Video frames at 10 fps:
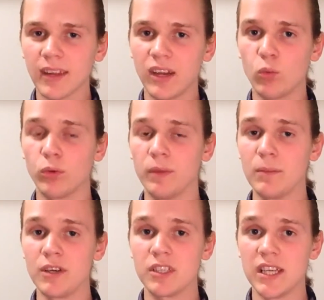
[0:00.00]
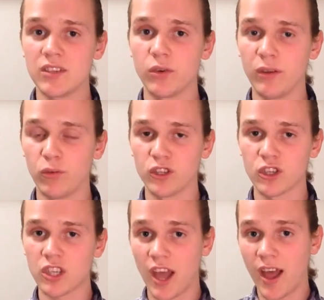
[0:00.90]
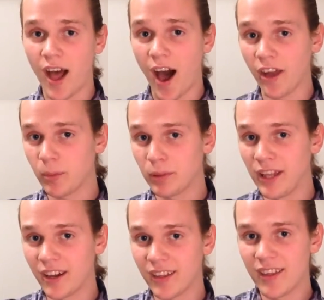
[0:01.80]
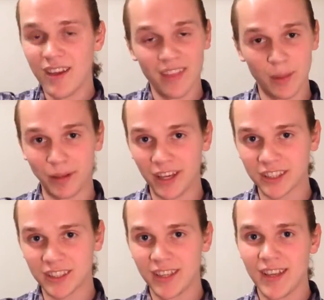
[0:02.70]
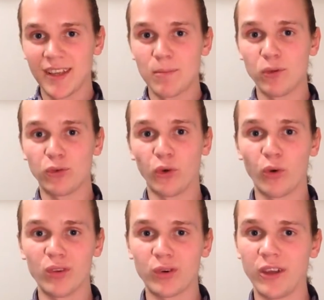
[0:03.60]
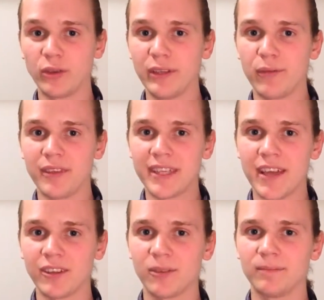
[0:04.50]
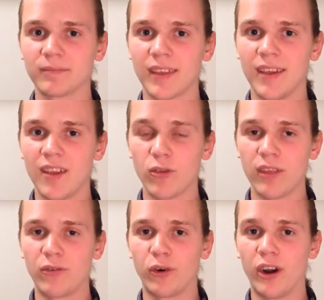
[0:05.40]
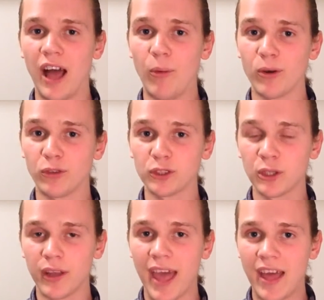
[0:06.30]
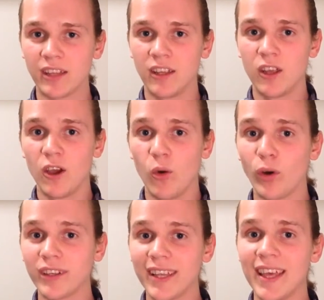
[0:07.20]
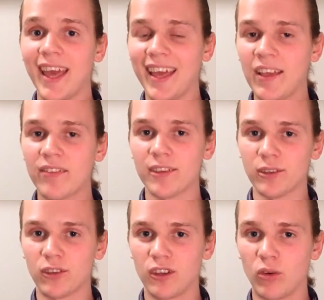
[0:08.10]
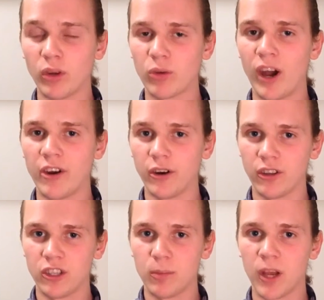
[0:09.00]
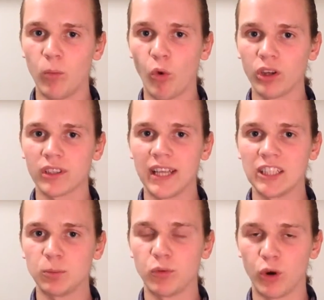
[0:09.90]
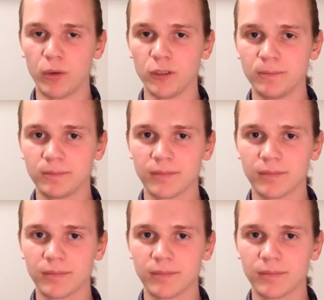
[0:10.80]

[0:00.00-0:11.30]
And it would be much easier if we just unplug the plugs before we try to lift the tent. So therefore, I want to first look at what isn't required to become a world-class performer.